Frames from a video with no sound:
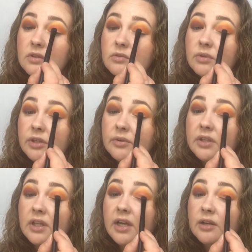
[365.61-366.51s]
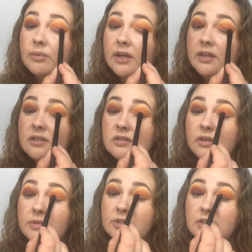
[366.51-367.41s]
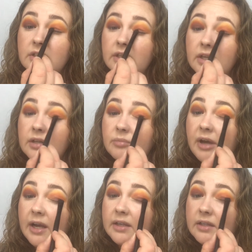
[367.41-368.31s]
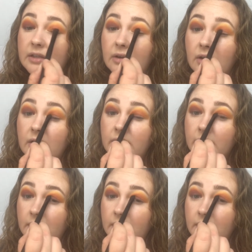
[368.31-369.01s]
It's what I really like about it. So I'm just like kind of packing it on